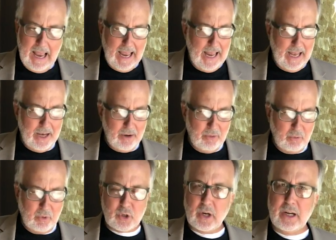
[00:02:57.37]
and
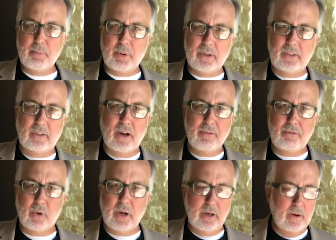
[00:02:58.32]
we're trying to put this on
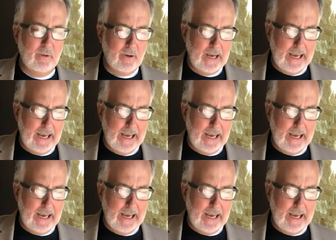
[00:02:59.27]
for you.